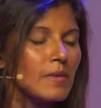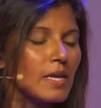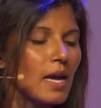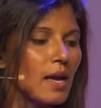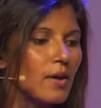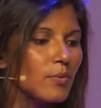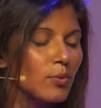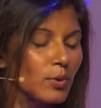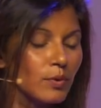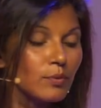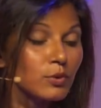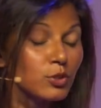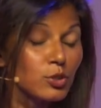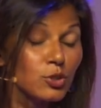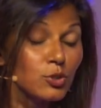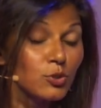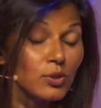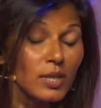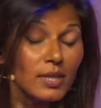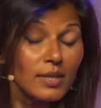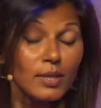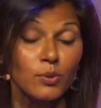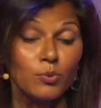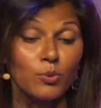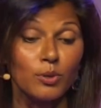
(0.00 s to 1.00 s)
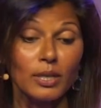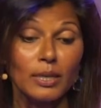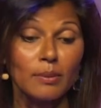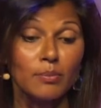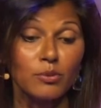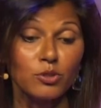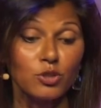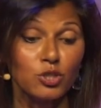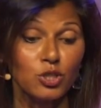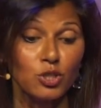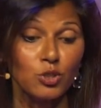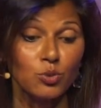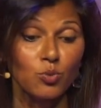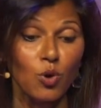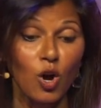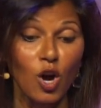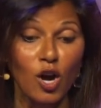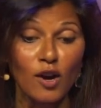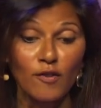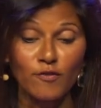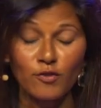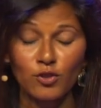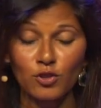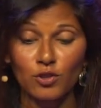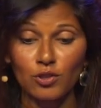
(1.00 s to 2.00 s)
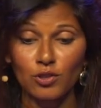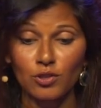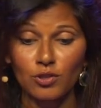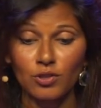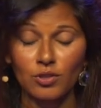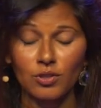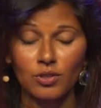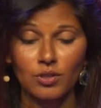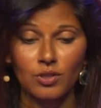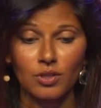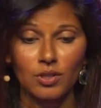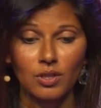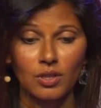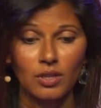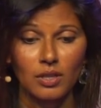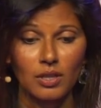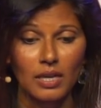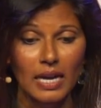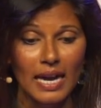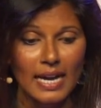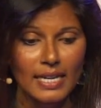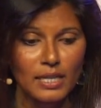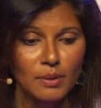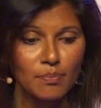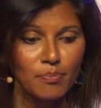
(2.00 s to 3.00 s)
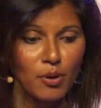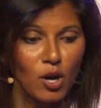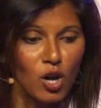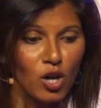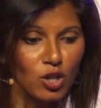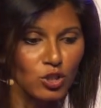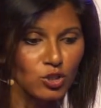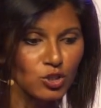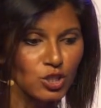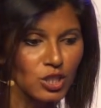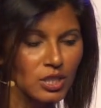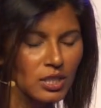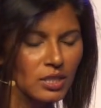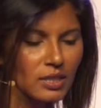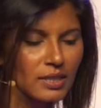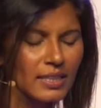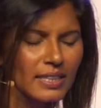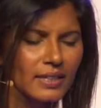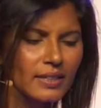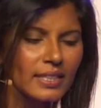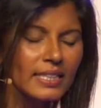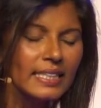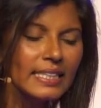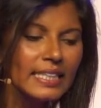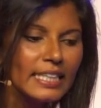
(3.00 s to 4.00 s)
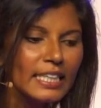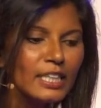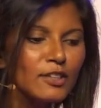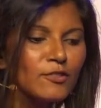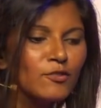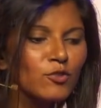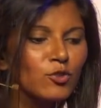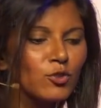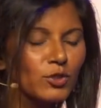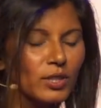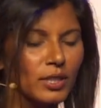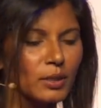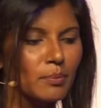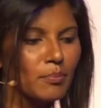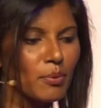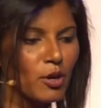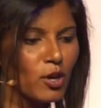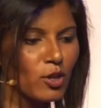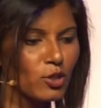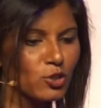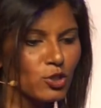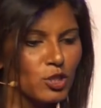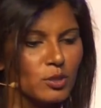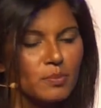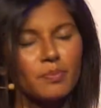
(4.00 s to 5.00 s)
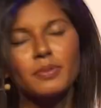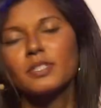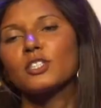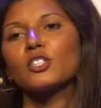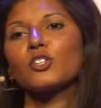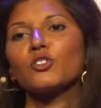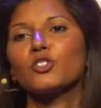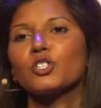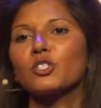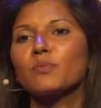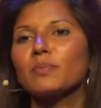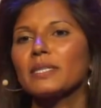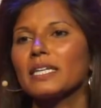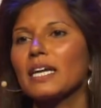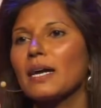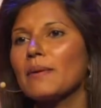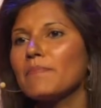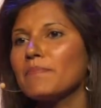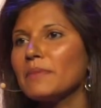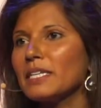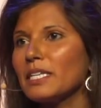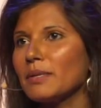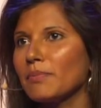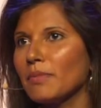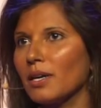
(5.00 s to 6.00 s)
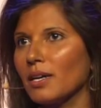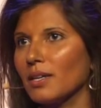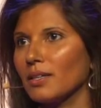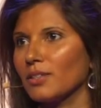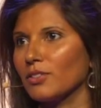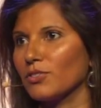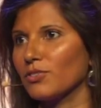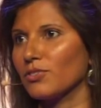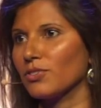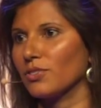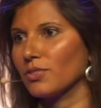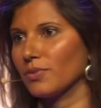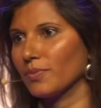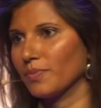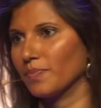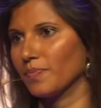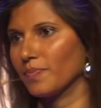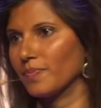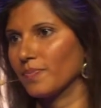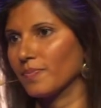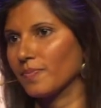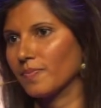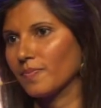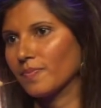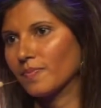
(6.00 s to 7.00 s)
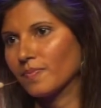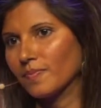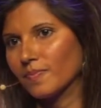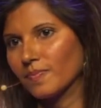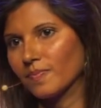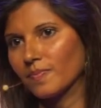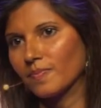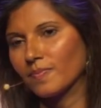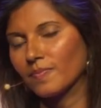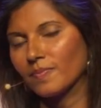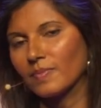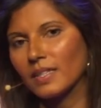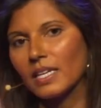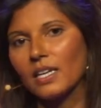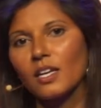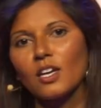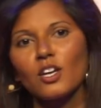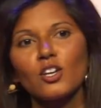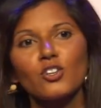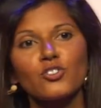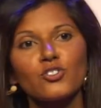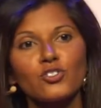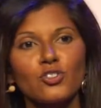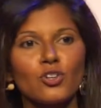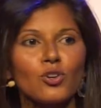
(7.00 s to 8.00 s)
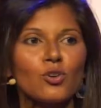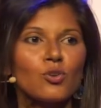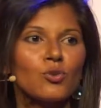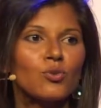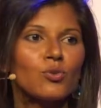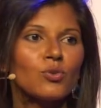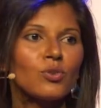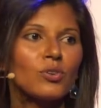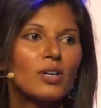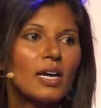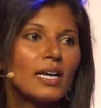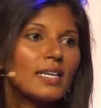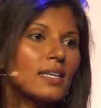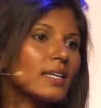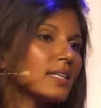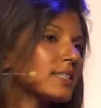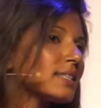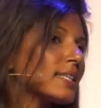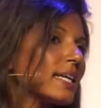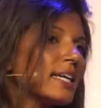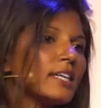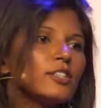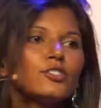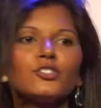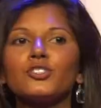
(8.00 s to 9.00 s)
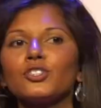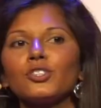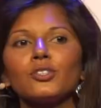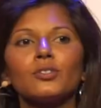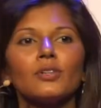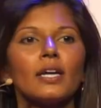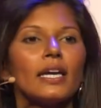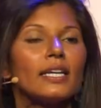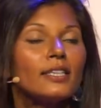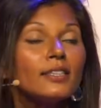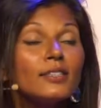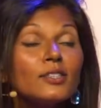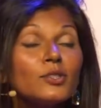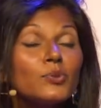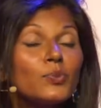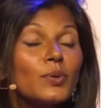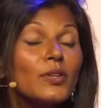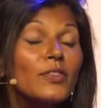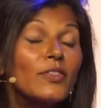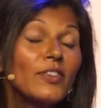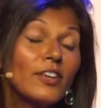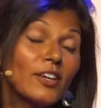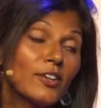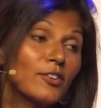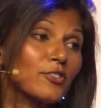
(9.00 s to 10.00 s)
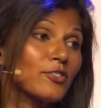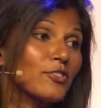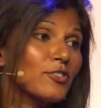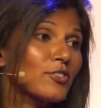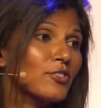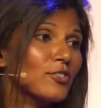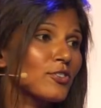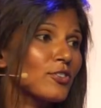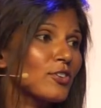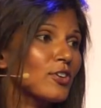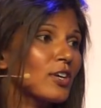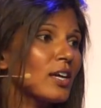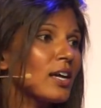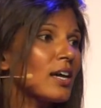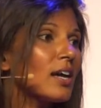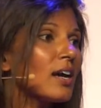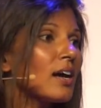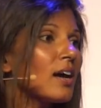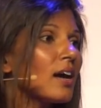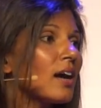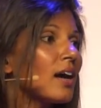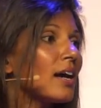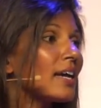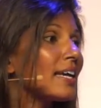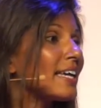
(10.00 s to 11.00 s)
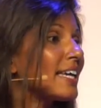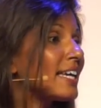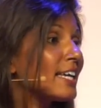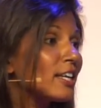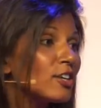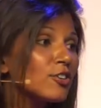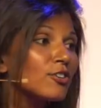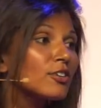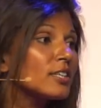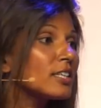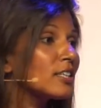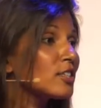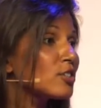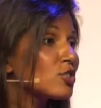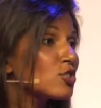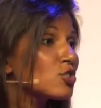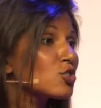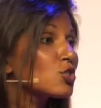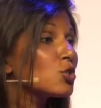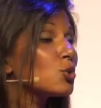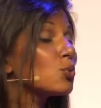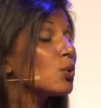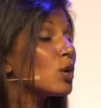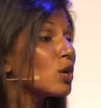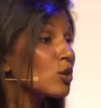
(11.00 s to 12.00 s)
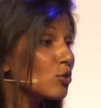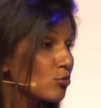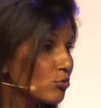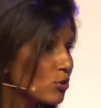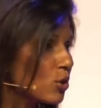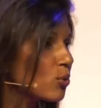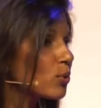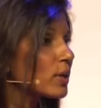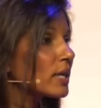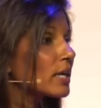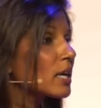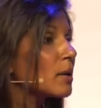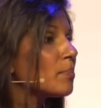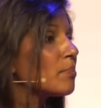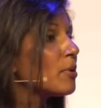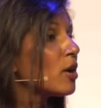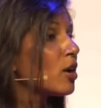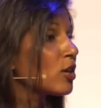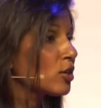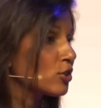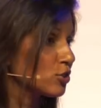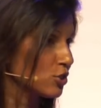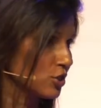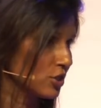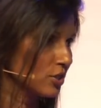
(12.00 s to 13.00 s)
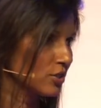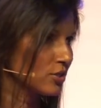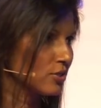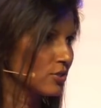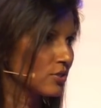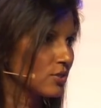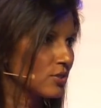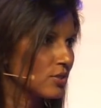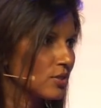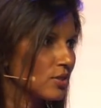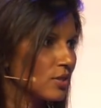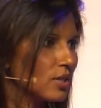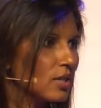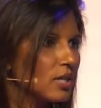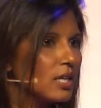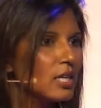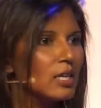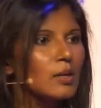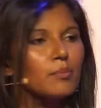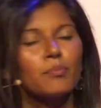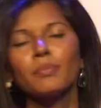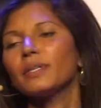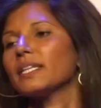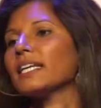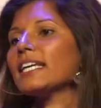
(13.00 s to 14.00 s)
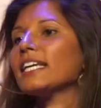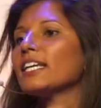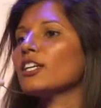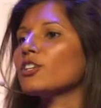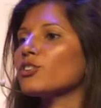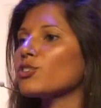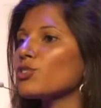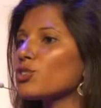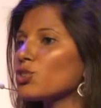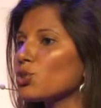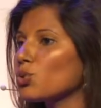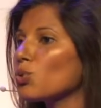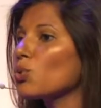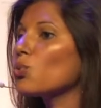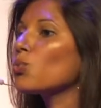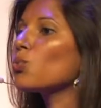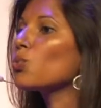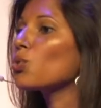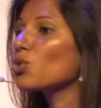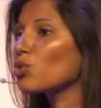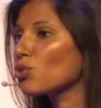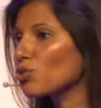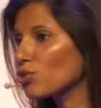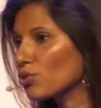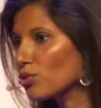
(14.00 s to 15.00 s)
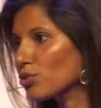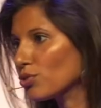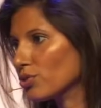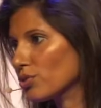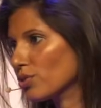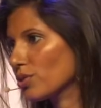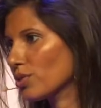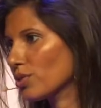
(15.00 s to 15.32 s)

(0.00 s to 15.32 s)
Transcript: if we're able to do that, then we're able to offer an apology. The, the need for the apology starts to become minimized. So I'd like to end, you, end with this. Here is to heroic apologies, but here's to a world